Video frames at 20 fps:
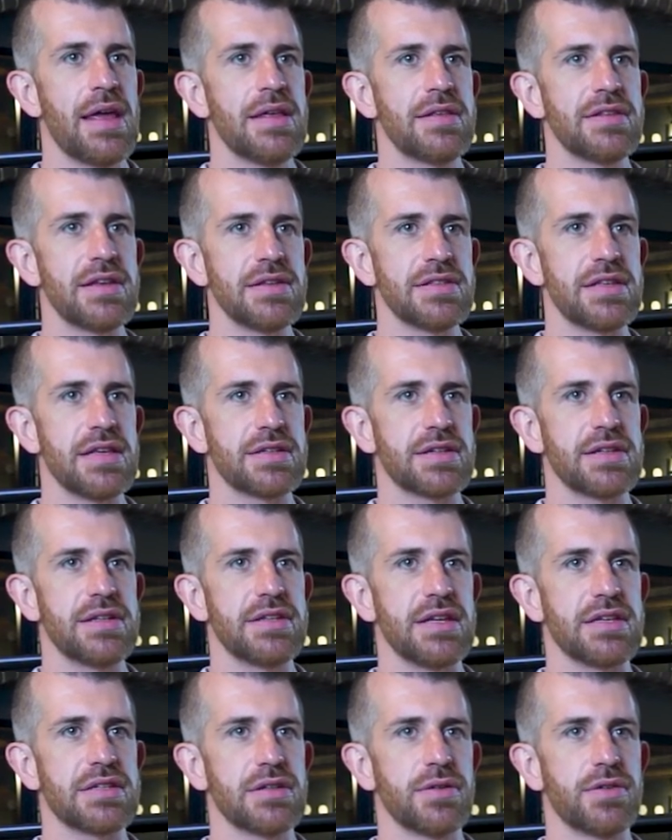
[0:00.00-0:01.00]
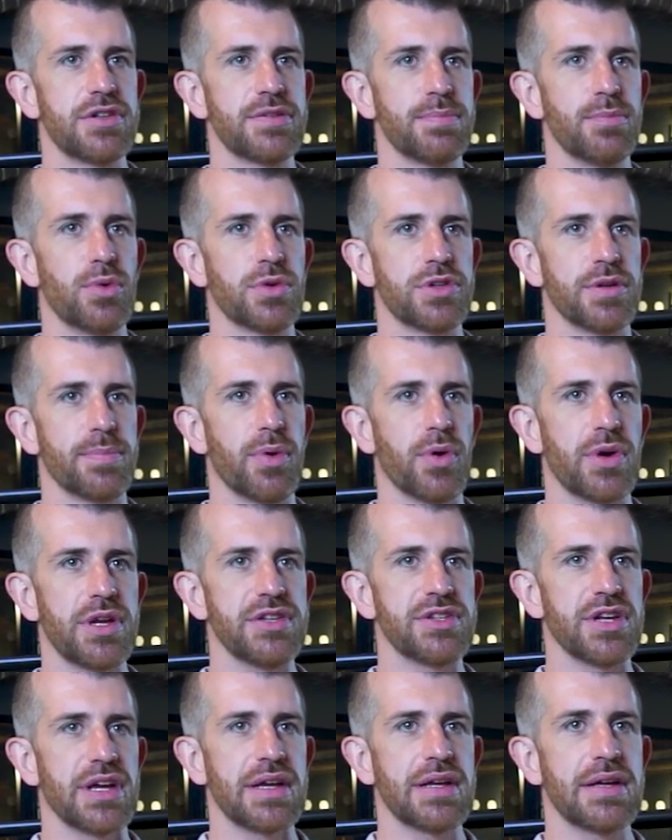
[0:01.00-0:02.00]
since this can dislodge mortar
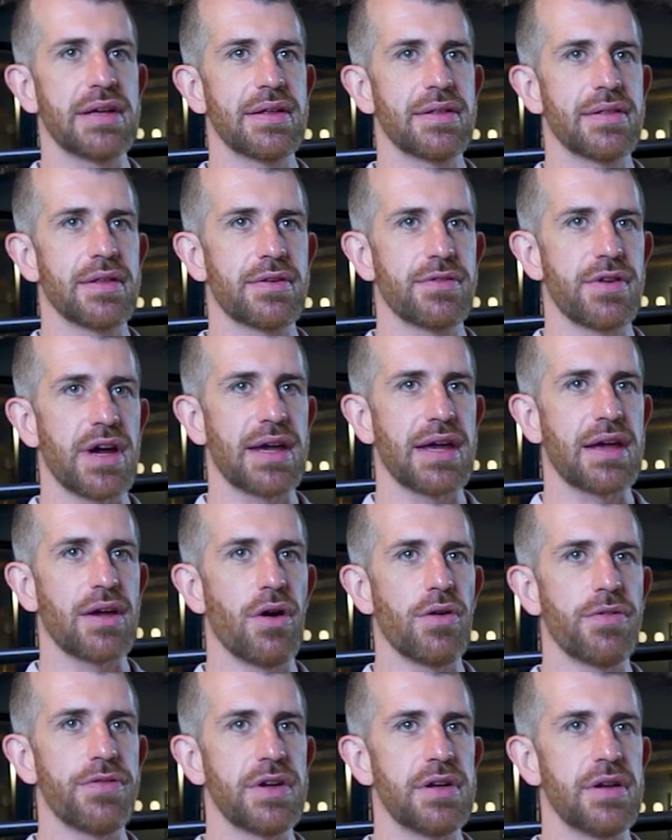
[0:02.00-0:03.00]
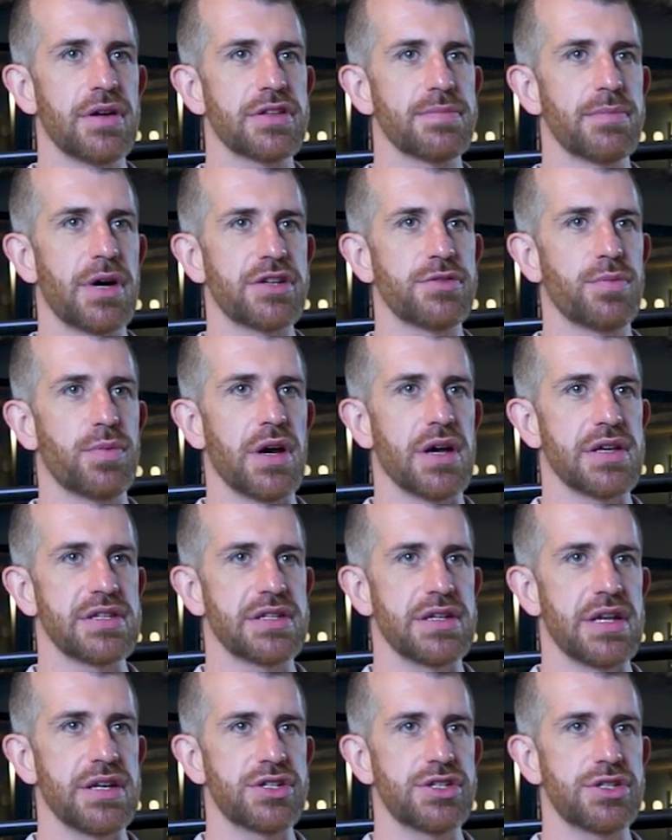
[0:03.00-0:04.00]
pointing, the cracking often looks much worse
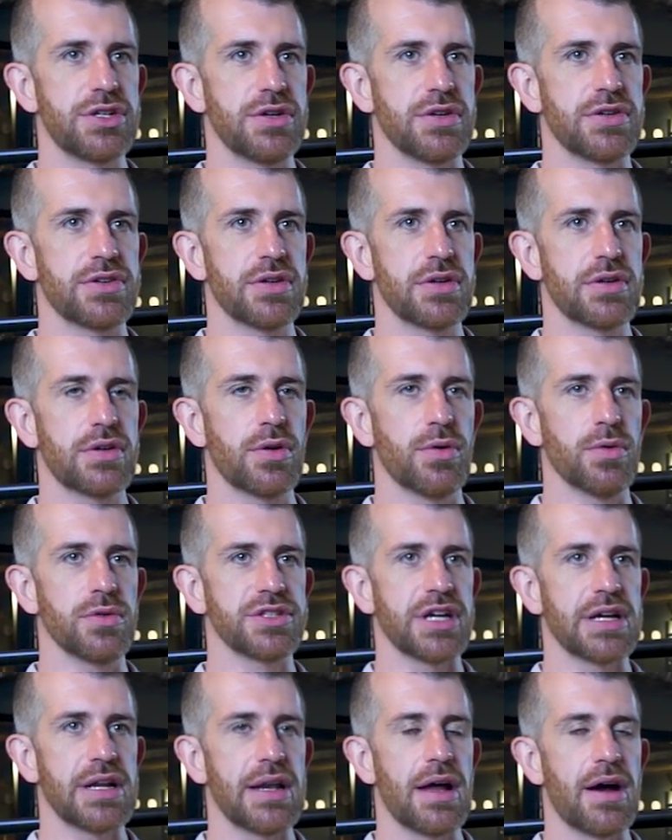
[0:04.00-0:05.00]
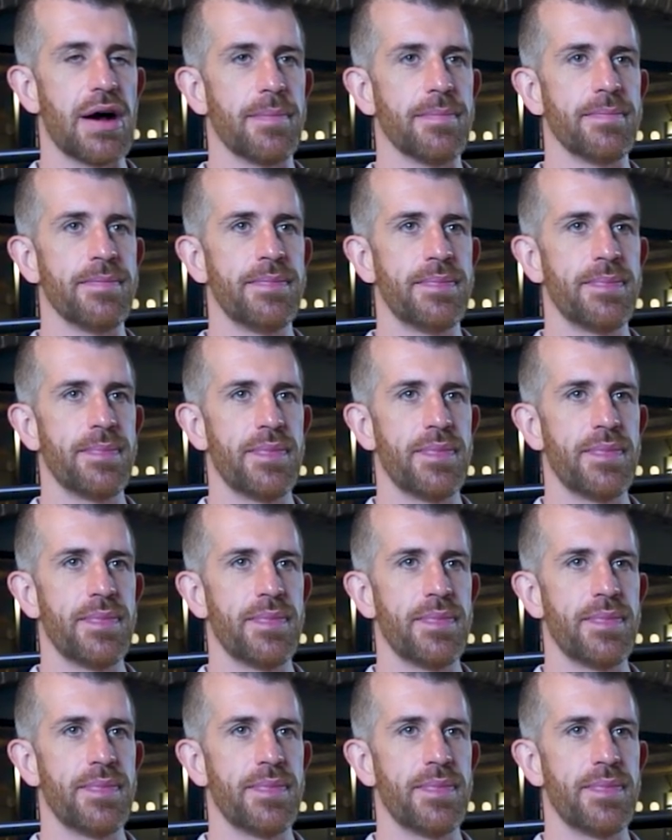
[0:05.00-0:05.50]
than it should, causing alarm.